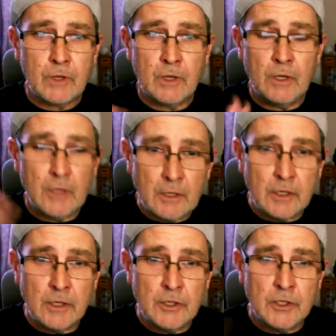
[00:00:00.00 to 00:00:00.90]
and and,
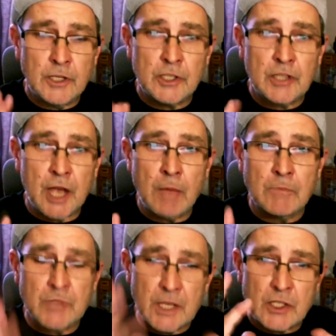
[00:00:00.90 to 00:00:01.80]
and it just
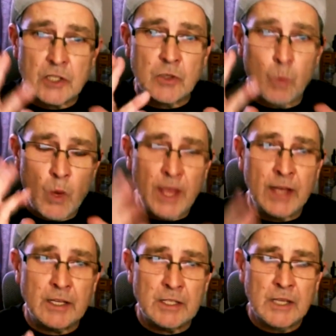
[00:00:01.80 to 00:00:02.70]
comes. It's just the
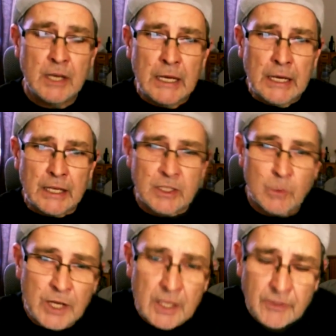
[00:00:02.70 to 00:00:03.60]
weirdest. It's the
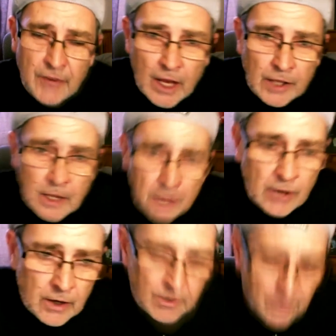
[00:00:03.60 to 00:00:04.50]
weirdest thing. I, I
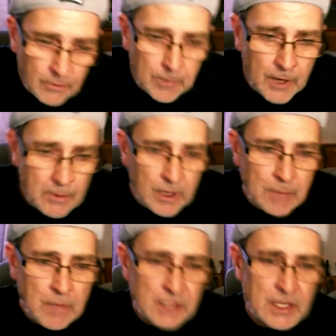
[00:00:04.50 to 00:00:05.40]
don't know if other people they
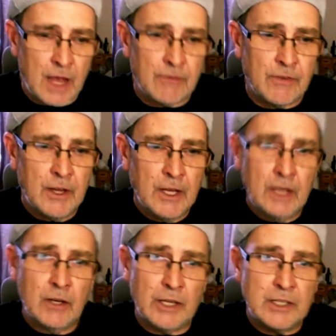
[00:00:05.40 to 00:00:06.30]
must have
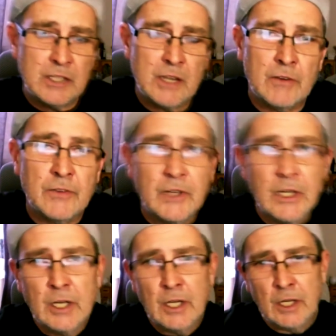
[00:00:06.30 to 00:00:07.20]
like yourself,
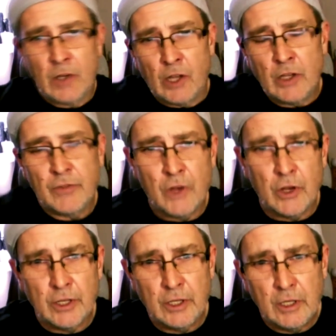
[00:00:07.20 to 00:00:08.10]
like you've got
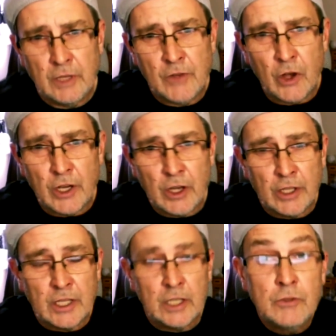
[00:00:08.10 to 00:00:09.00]
you've got the
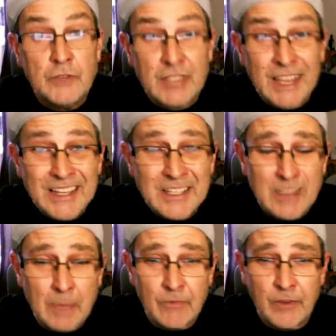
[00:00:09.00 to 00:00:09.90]
idea, you've seen
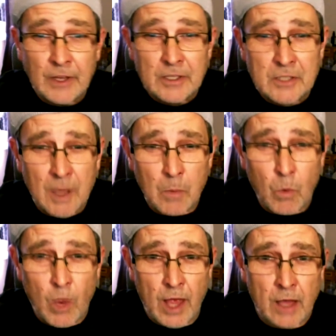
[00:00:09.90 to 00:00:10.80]
something
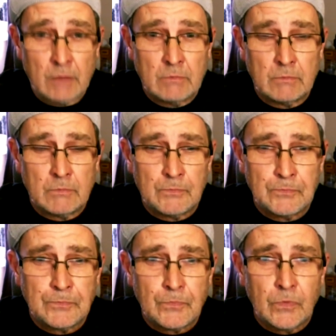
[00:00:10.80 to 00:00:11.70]
somewhere,
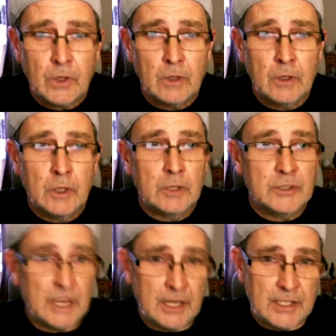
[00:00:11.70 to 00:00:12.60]

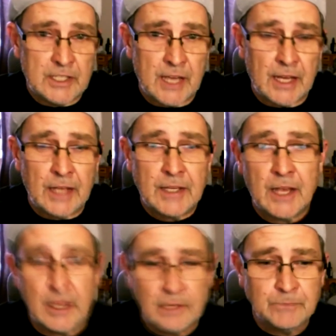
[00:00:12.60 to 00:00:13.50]
say, let's take Ed
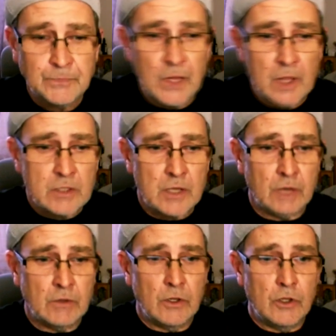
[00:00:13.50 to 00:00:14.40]
Gein.
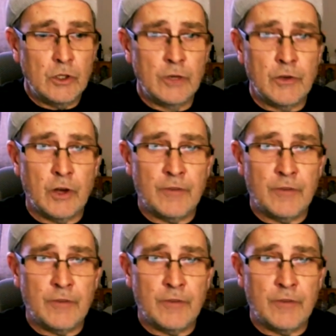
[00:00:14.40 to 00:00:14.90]
So uh-huh.